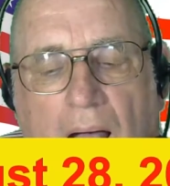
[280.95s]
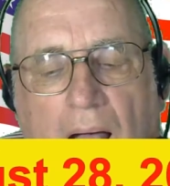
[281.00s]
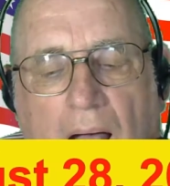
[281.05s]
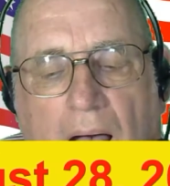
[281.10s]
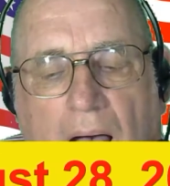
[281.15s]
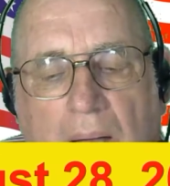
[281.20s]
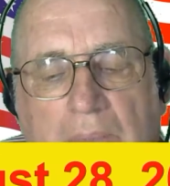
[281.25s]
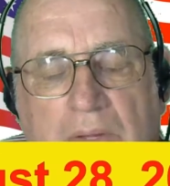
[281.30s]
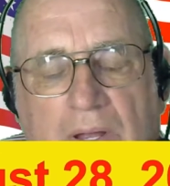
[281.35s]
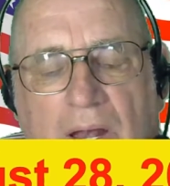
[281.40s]

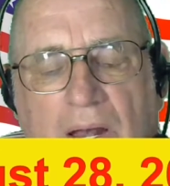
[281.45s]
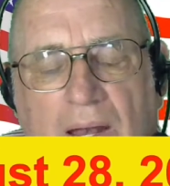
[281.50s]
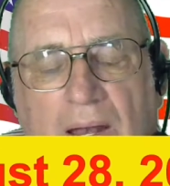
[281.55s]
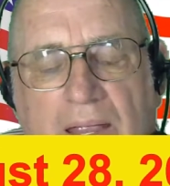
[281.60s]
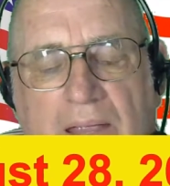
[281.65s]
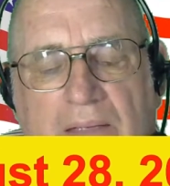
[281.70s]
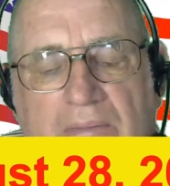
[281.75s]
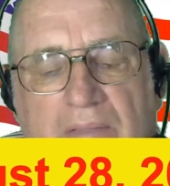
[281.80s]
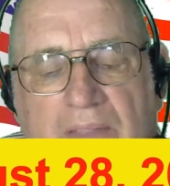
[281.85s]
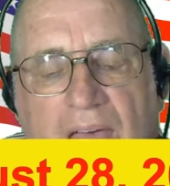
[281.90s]
I'm going to
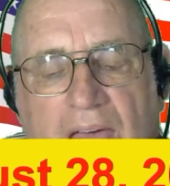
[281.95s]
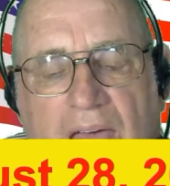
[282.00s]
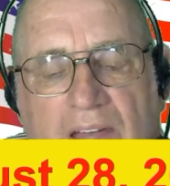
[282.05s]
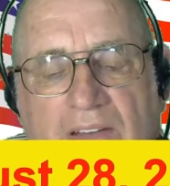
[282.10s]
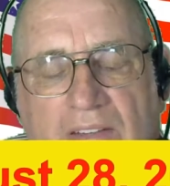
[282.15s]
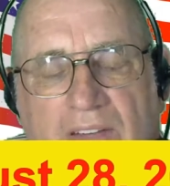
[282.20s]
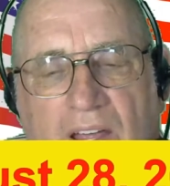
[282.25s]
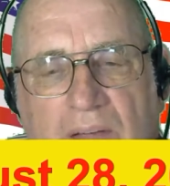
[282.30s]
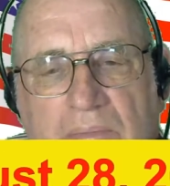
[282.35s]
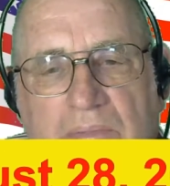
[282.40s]
leave that
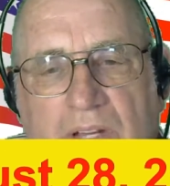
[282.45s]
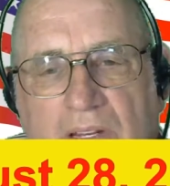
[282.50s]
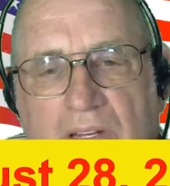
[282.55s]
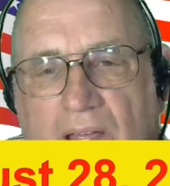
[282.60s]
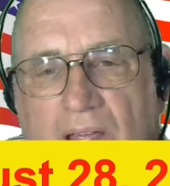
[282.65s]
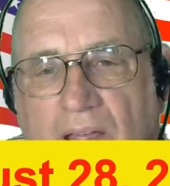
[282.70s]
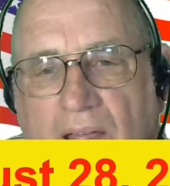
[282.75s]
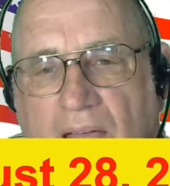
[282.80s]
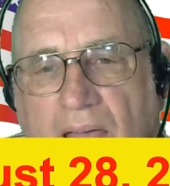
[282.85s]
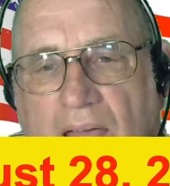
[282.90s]
subject
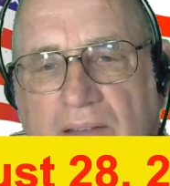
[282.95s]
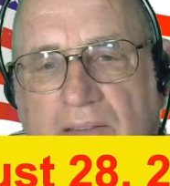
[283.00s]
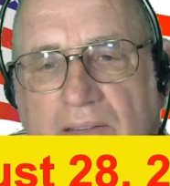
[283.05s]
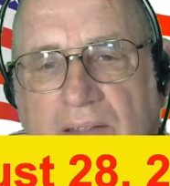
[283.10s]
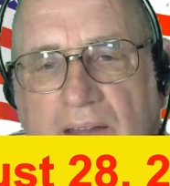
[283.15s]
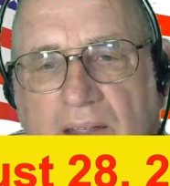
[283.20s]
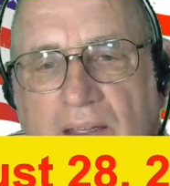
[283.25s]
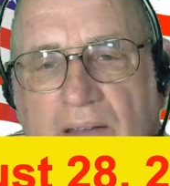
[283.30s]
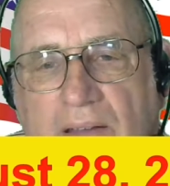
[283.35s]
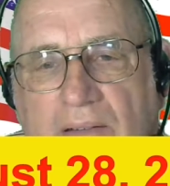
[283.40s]
as
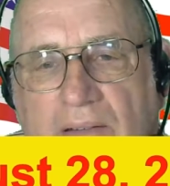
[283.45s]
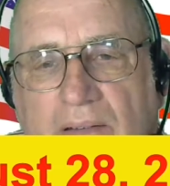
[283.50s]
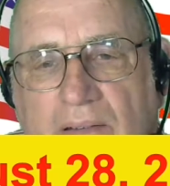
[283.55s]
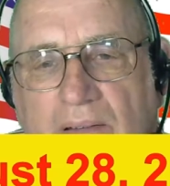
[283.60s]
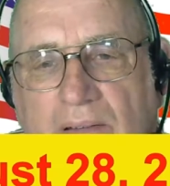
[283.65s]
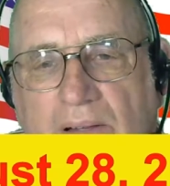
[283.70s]
it is.